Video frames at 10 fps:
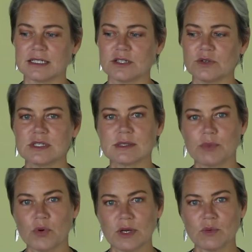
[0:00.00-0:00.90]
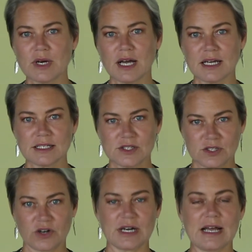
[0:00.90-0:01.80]
there is a point when I
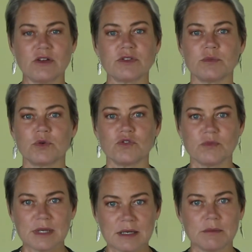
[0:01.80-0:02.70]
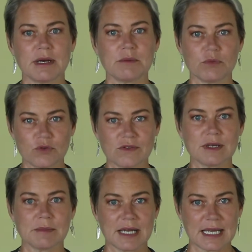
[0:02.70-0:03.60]
start out the movement by moving
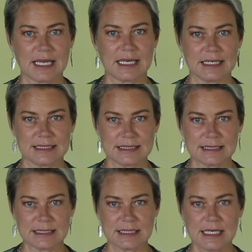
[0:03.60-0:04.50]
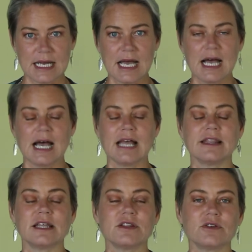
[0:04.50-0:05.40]
my hand, and
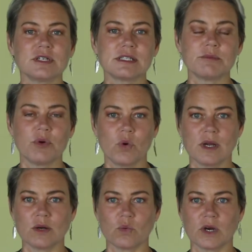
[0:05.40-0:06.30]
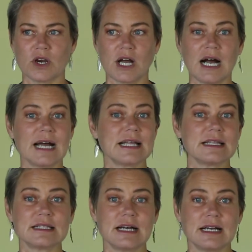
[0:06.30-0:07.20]
then there is a point where
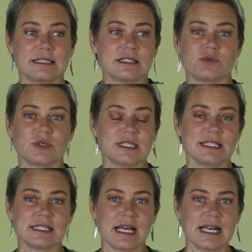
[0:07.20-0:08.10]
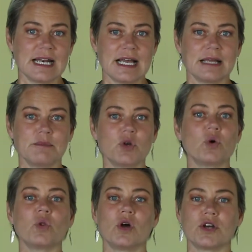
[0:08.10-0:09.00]
I just release that and I am
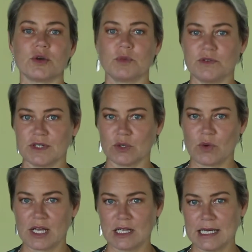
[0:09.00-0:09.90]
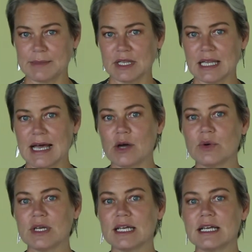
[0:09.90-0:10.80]
no longer moving the rattle. I'm
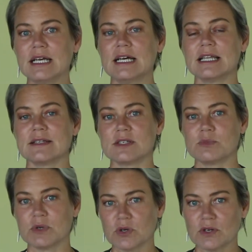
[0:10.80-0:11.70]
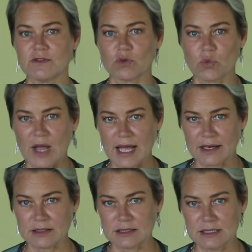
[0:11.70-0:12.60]
allowing the spirit of the
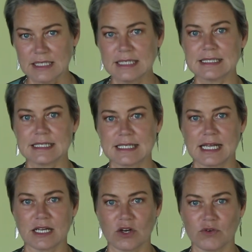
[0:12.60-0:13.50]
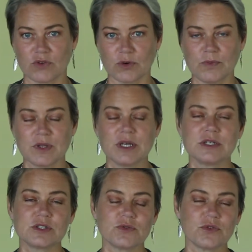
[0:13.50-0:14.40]
rattle to take over.
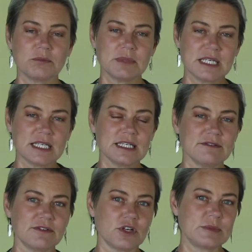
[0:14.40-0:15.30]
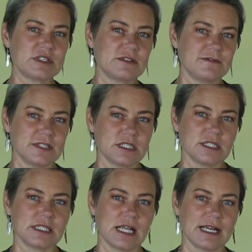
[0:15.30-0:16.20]
So for me, it very much
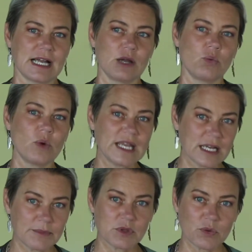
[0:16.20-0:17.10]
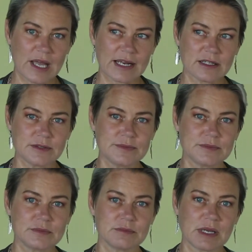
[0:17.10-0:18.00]
feels like I wake up the rattle
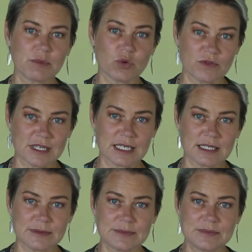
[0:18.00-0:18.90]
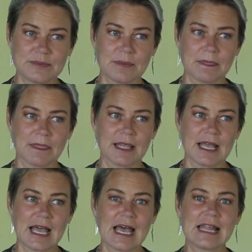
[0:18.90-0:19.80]
by moving it,
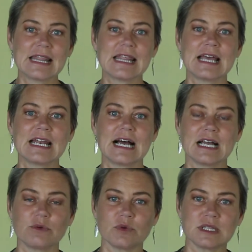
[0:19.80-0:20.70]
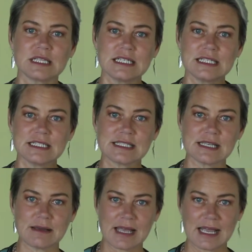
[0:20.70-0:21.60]
and then I release
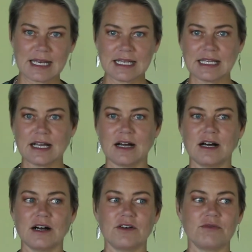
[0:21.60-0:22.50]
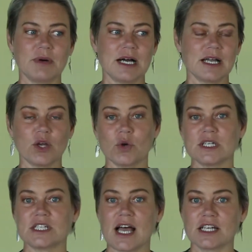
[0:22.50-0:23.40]
any of my own
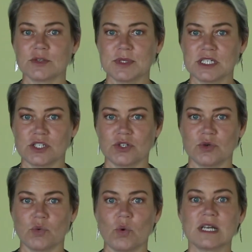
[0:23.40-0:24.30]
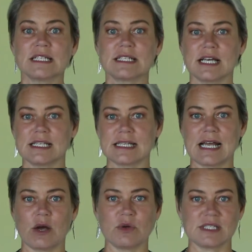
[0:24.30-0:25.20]
attachment to what it does and
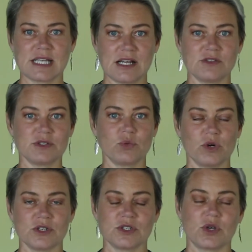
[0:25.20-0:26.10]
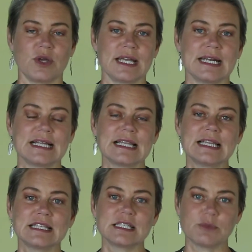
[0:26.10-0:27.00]
how it sounds and where it's going, and I
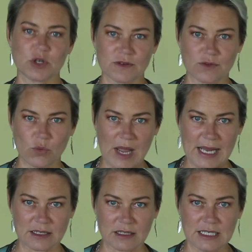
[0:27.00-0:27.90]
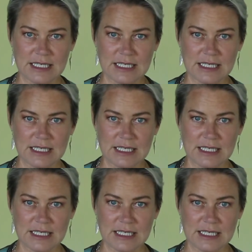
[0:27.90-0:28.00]
let the spirit of the rattle